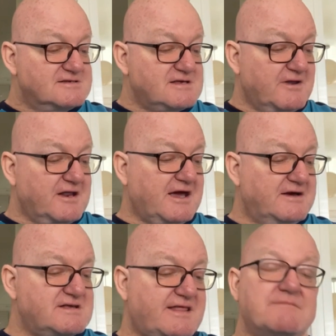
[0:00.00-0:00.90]
So I'm going to
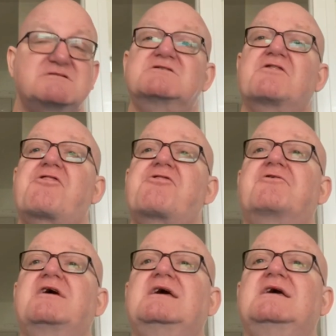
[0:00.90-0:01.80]
go Southampton
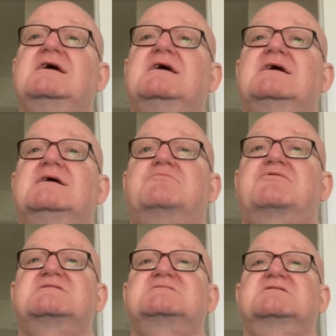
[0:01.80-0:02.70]
3,
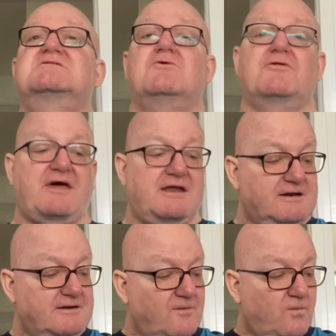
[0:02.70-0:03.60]
Preston North
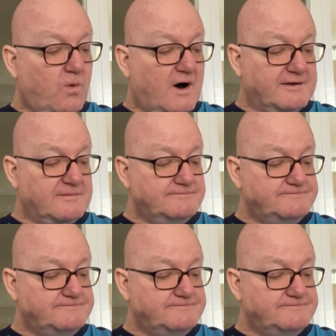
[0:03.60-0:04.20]
End 1.